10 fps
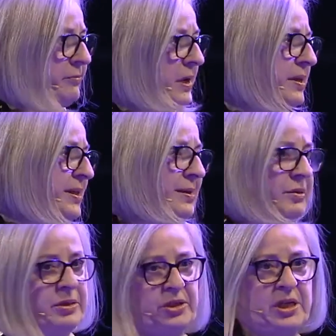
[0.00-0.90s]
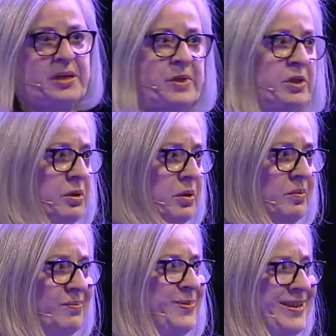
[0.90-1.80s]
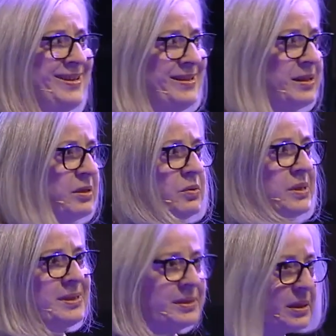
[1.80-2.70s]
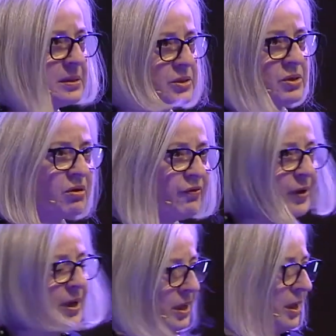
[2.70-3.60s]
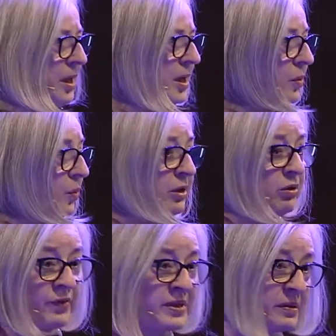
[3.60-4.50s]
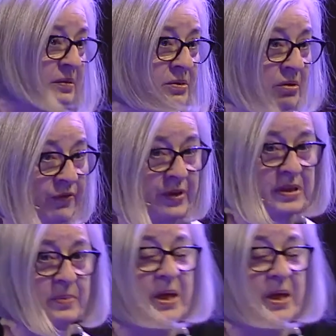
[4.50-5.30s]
I said to the chairman, you know, please go and sit at the sofa when you visit this office,